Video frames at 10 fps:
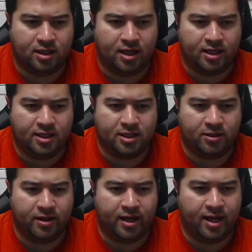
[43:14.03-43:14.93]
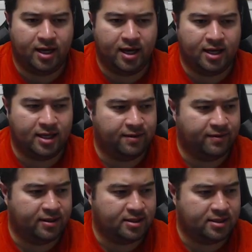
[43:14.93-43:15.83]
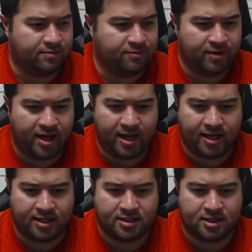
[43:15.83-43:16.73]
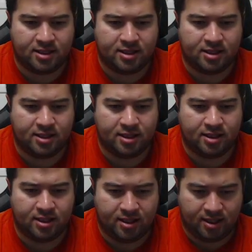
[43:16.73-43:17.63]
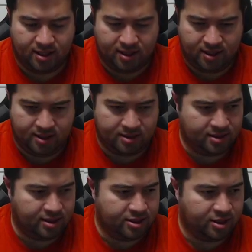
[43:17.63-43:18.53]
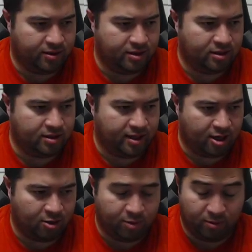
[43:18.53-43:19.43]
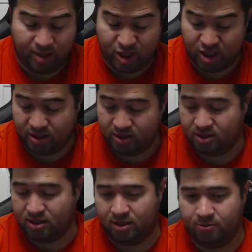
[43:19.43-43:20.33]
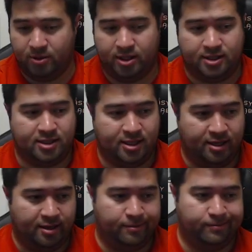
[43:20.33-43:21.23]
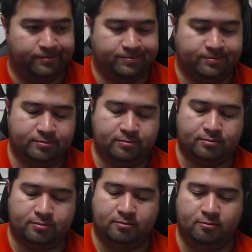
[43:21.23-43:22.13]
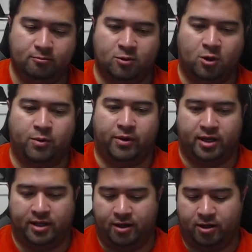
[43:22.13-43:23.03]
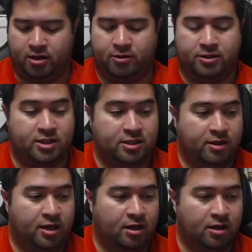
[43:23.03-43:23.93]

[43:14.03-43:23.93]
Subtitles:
I need to go ahead and give it some flags. These are essentially going to look like our permissions on what we want to allow our code to do here.